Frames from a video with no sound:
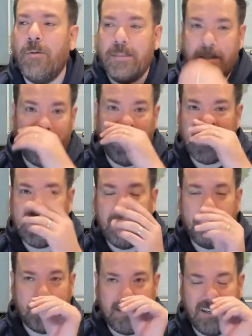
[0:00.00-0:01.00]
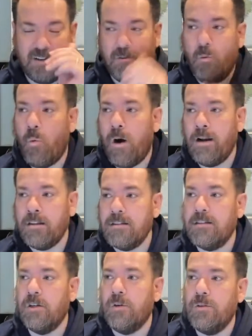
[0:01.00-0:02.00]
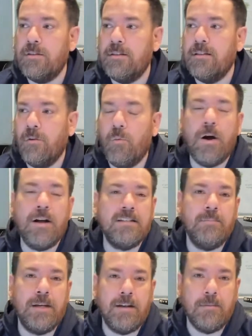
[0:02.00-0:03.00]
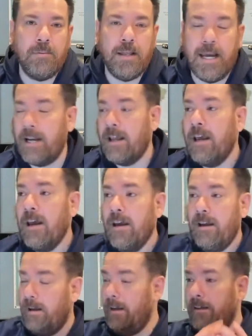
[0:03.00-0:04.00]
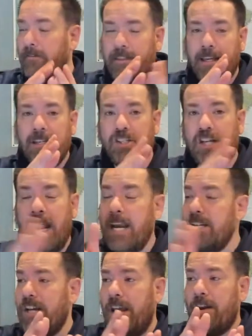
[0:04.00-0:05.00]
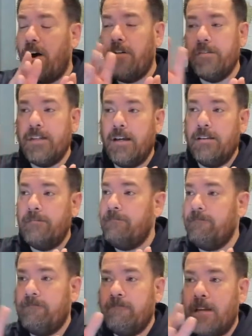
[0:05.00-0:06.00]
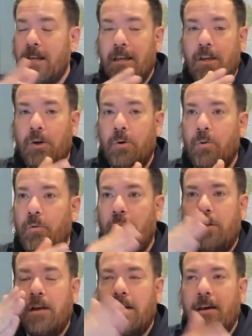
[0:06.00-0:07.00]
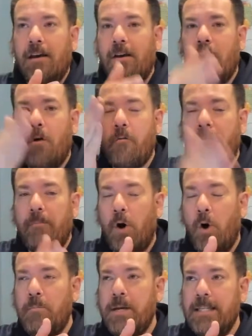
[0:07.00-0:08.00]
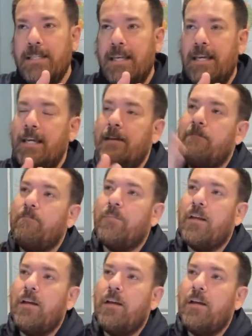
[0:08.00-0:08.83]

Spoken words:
what the U.S. Embassy wants to be your plan. If things change and all of a sudden you go from OPT